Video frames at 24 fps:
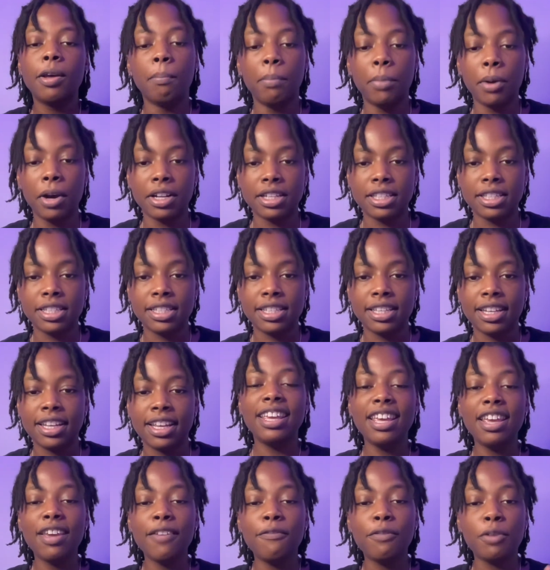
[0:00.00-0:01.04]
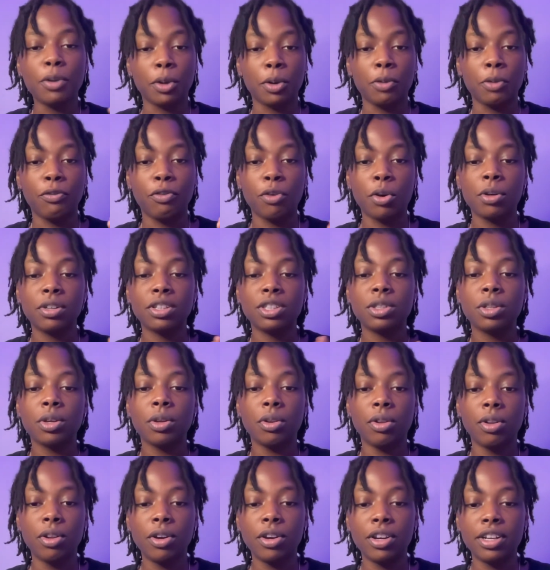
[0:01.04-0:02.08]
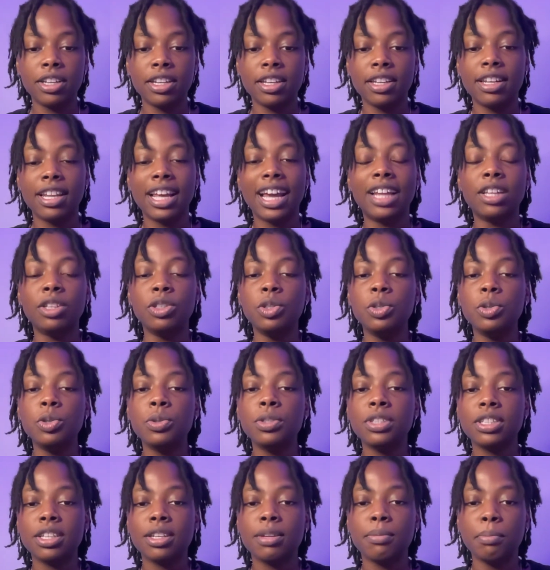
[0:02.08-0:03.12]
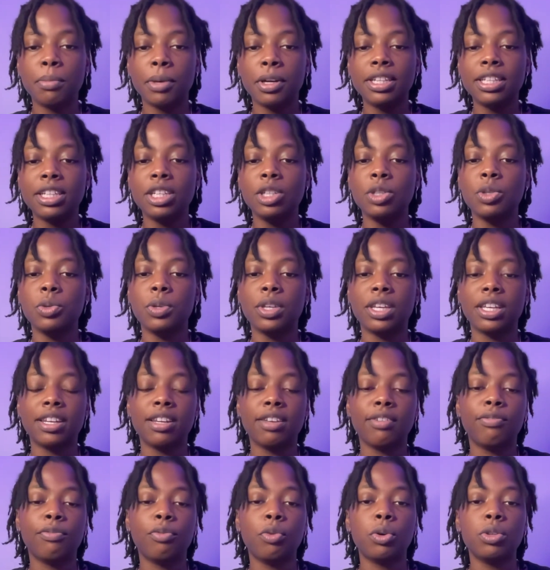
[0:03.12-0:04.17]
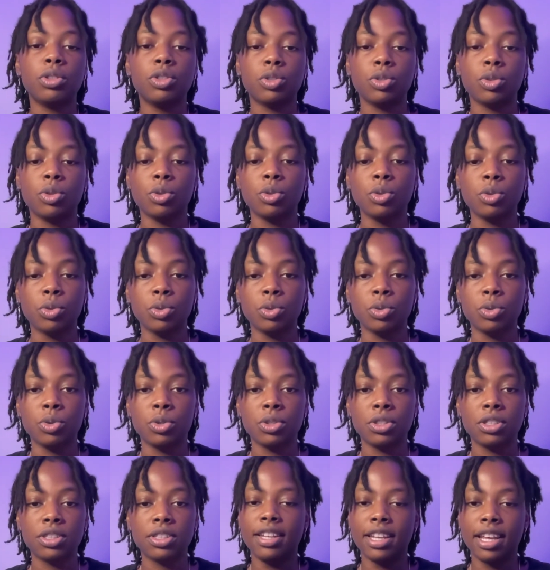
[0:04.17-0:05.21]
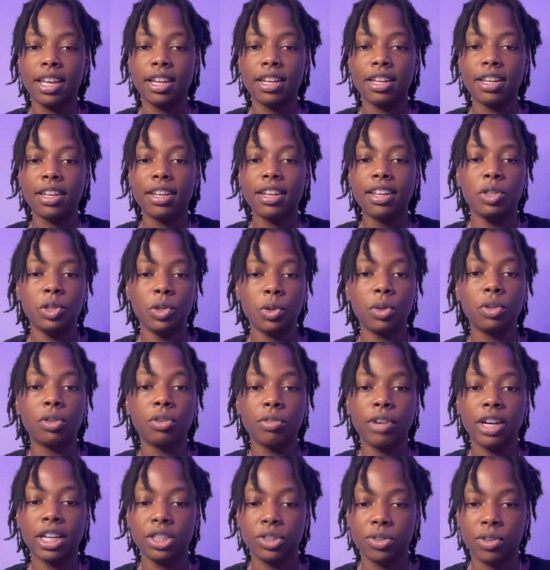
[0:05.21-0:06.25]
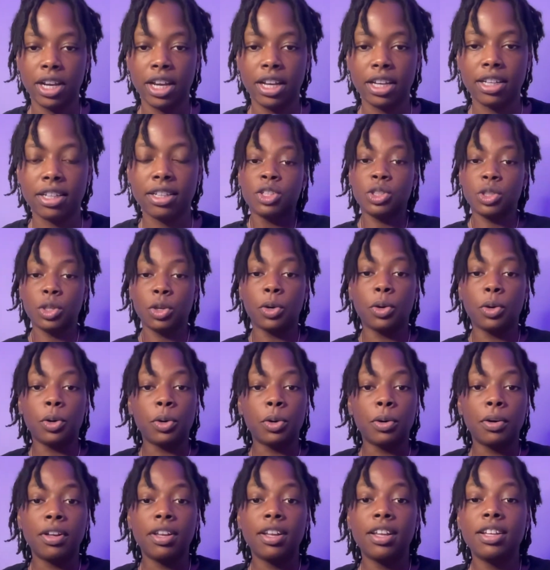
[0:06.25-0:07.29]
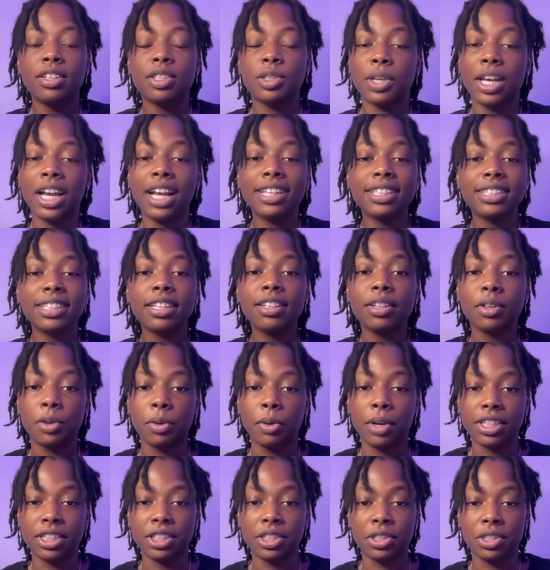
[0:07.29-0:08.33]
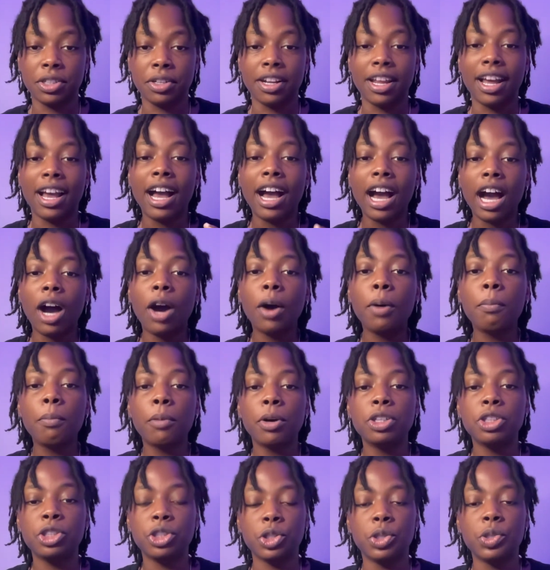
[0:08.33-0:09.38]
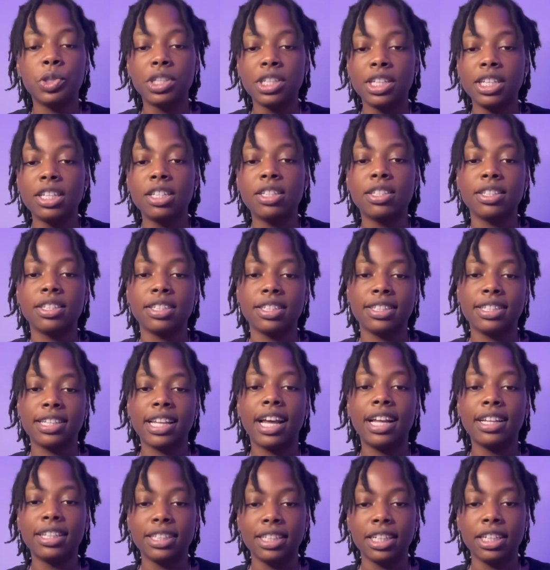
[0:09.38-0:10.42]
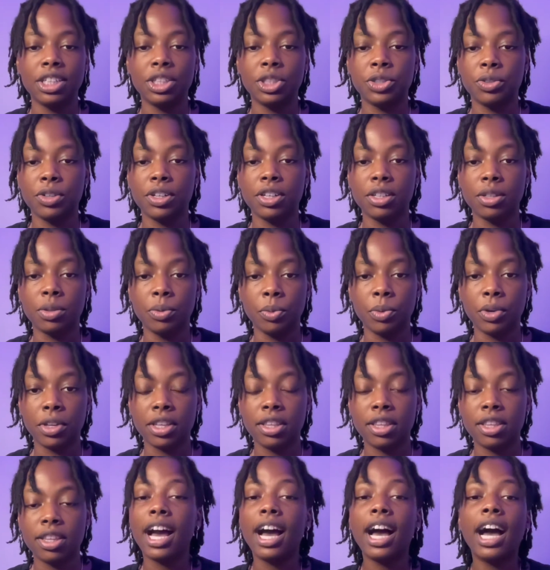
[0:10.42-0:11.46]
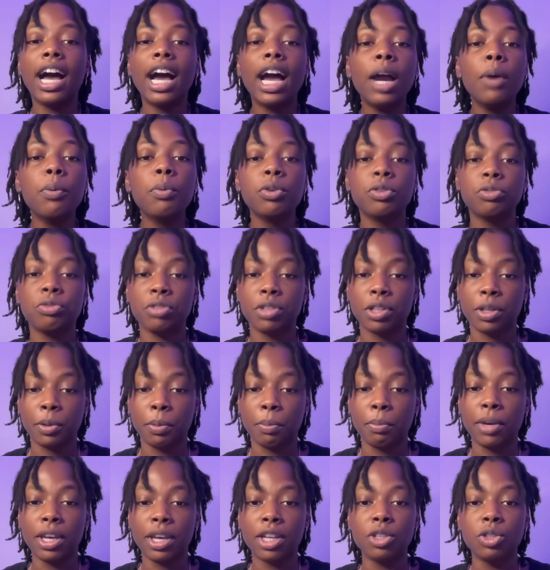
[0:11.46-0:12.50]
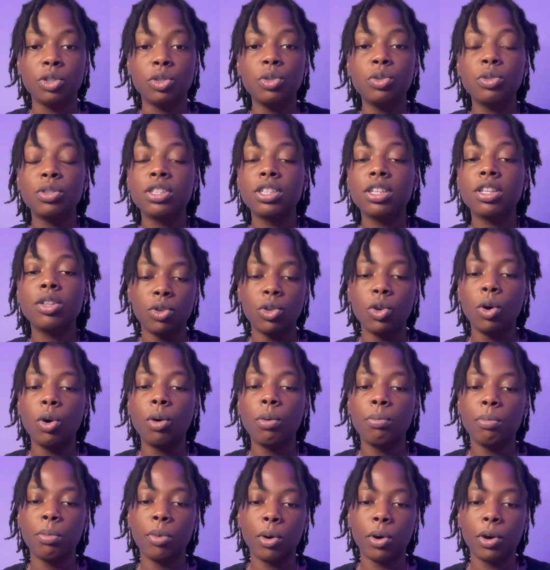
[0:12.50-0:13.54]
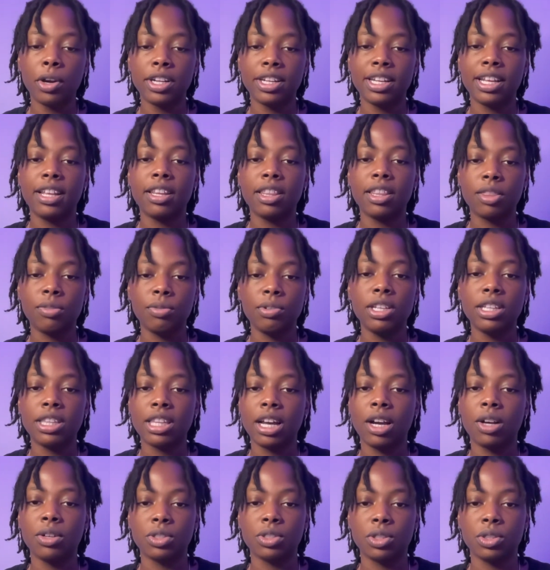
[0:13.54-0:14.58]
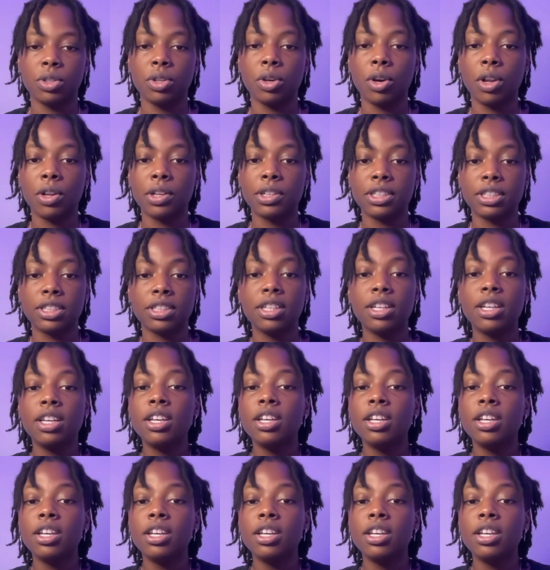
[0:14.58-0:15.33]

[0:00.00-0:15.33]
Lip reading: But if you focus on learning and using money you can afford to lose, then you're on the right track. So, to answer the question, how much you need to start day trading with, I would recommend using no more than $3,000.